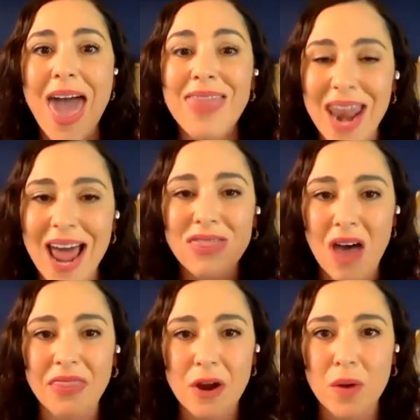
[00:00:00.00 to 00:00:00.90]
And then I
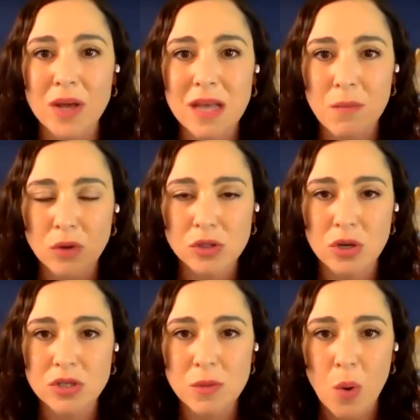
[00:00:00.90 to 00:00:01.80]
thought there was
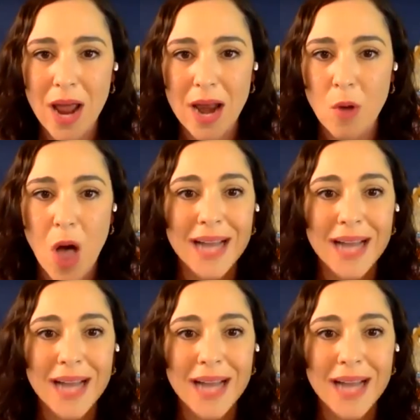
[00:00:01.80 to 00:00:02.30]
emotional support animal.